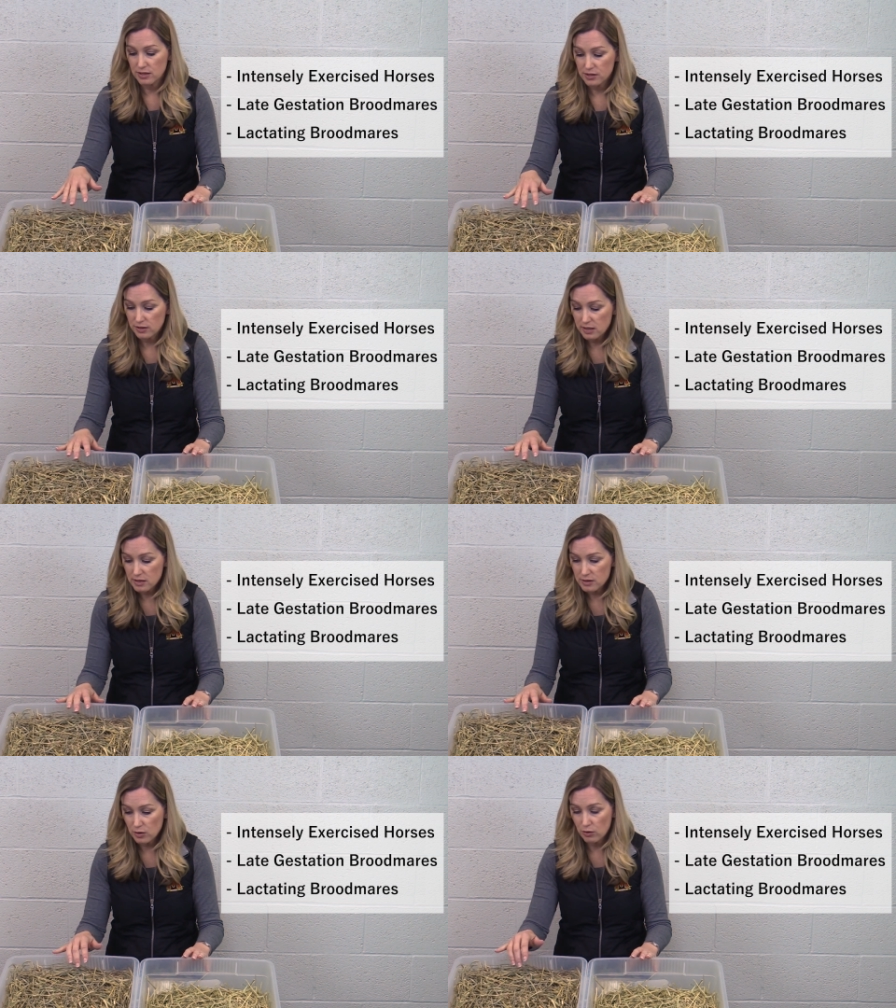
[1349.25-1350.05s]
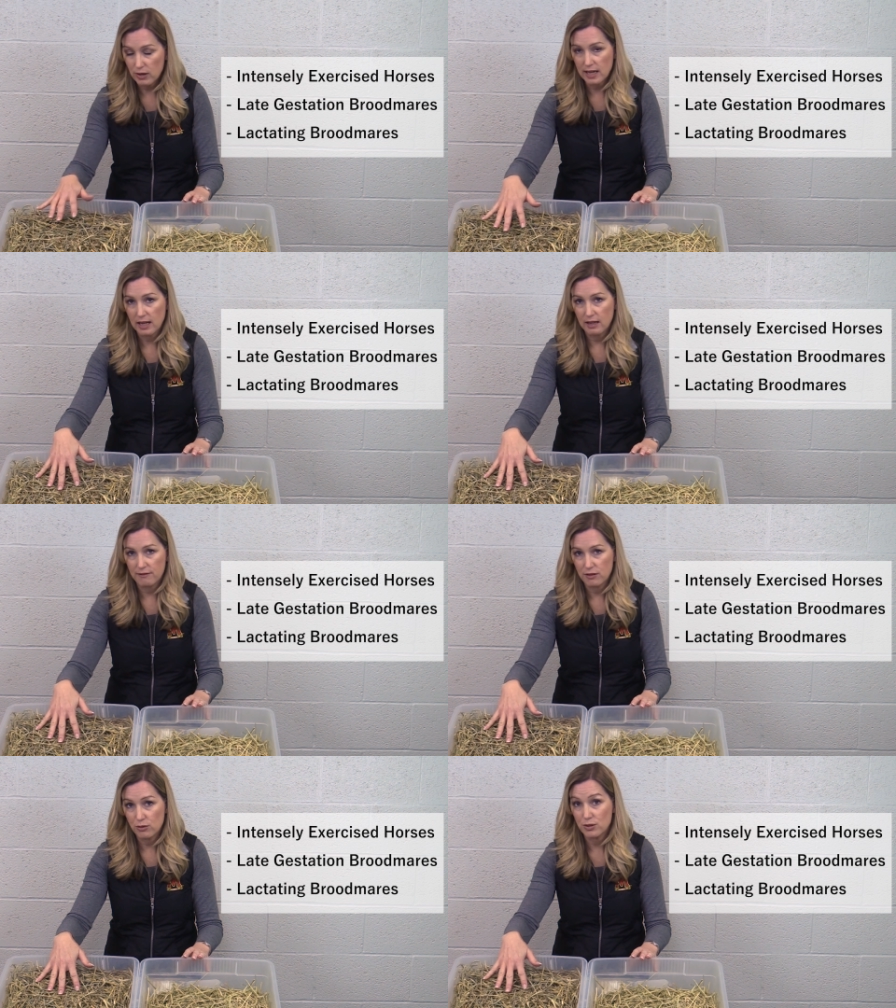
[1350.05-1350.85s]
So this is a great hay
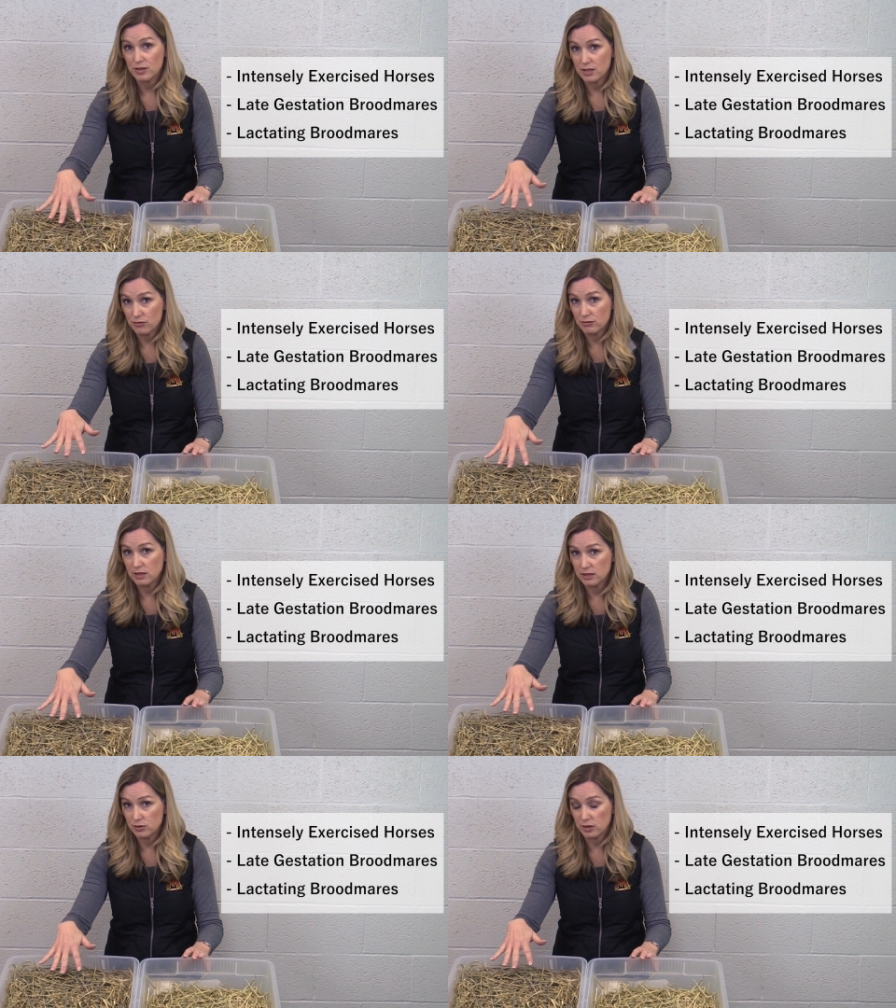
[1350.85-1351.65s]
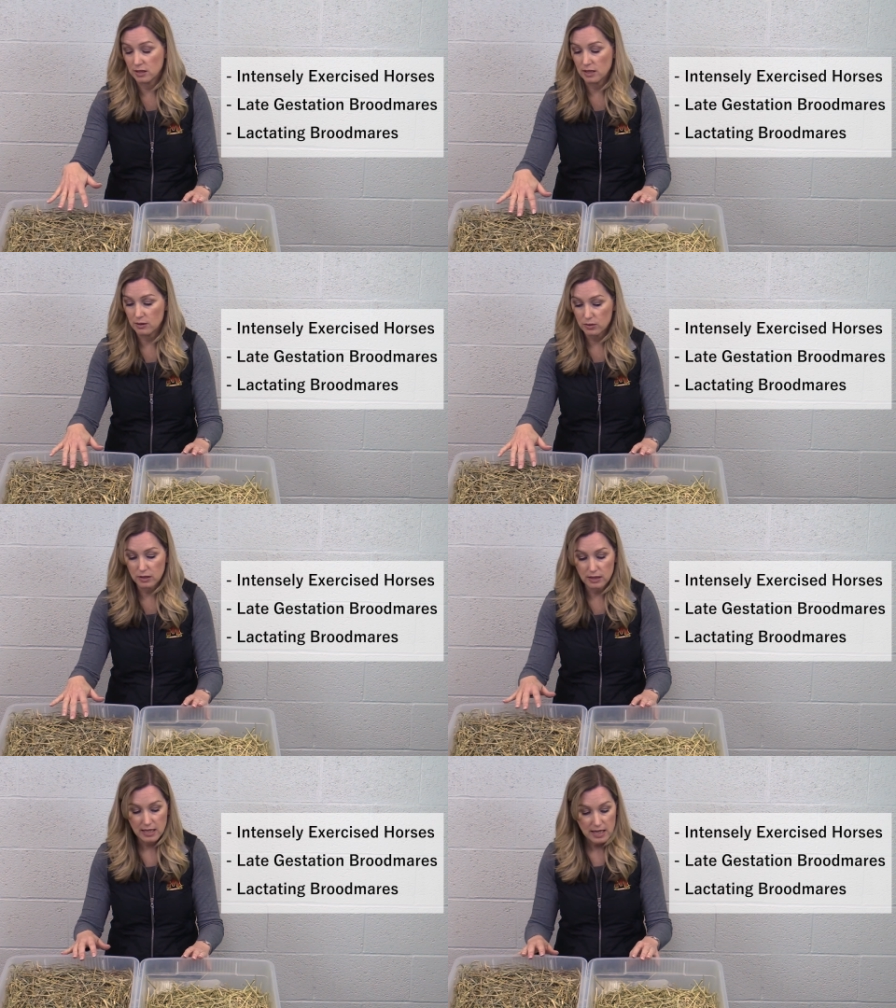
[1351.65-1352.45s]
for a horse that's really doing a lot of work.